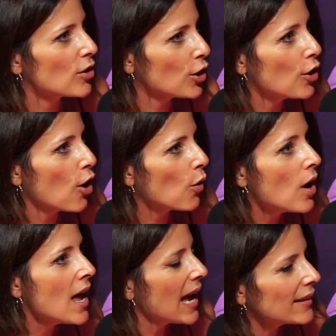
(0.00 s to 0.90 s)
Yeah, you know,
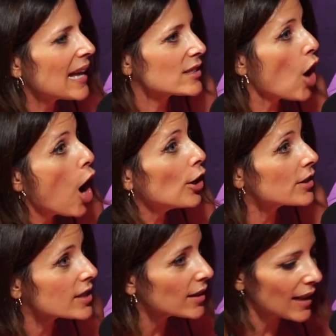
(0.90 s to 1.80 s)
right. that's
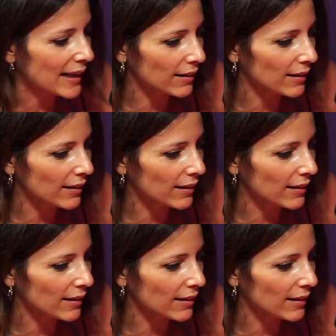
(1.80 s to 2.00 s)
hard to like